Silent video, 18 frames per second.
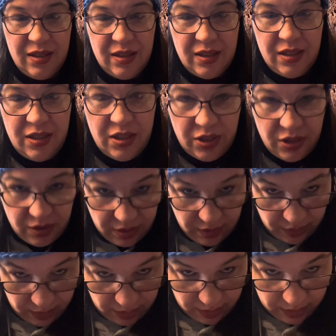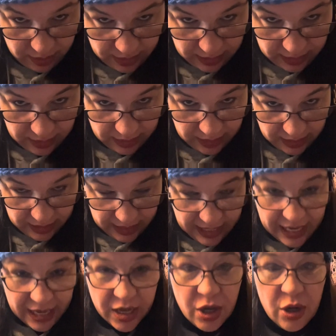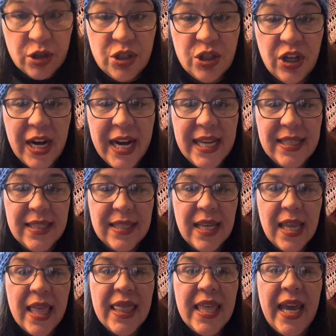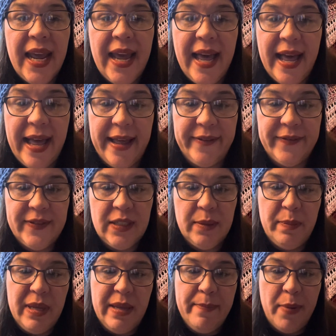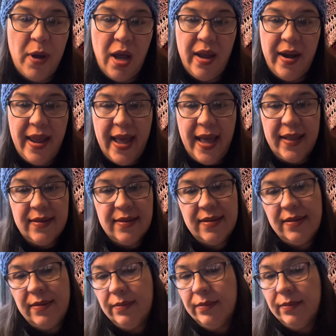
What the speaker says: to get your treats, they have to be bod hats.